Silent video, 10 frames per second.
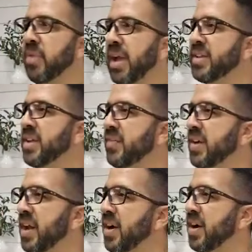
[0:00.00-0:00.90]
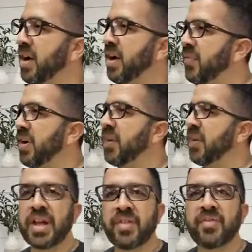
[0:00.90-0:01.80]
I can tell you right now, I'm a very
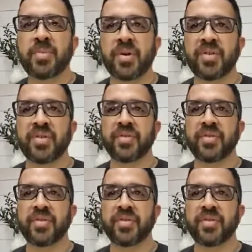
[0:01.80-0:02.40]
forgetful person.